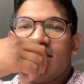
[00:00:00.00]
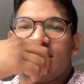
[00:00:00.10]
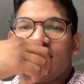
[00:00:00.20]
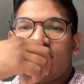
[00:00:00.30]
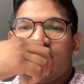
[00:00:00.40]

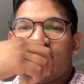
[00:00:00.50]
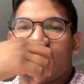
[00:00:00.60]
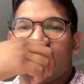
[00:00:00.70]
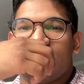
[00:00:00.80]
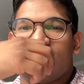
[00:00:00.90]
some topics
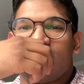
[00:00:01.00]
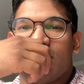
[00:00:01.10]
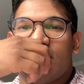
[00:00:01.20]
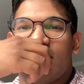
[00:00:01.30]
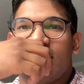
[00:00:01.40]
in physics,
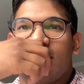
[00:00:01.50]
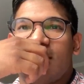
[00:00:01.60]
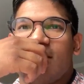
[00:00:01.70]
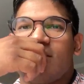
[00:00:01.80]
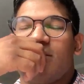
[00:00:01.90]
but never really getting
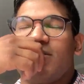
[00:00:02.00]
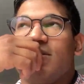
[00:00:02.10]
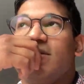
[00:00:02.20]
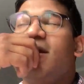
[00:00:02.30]
the outcome I wanted.